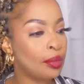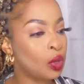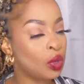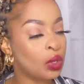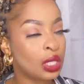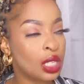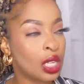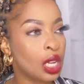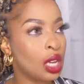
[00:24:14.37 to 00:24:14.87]

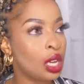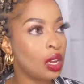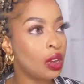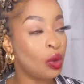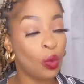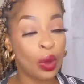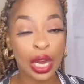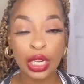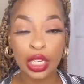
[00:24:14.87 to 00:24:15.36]

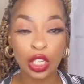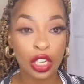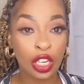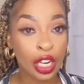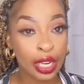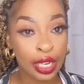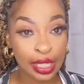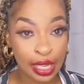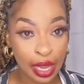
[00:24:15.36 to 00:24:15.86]
one, you're
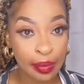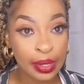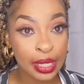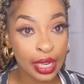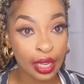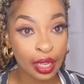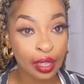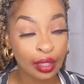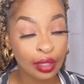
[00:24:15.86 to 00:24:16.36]
not
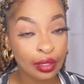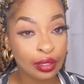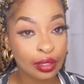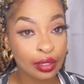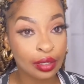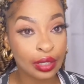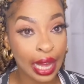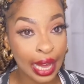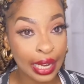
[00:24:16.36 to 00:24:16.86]
accepting
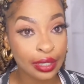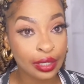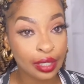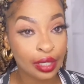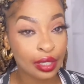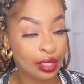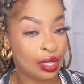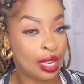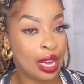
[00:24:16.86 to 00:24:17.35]

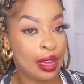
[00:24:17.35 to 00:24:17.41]
that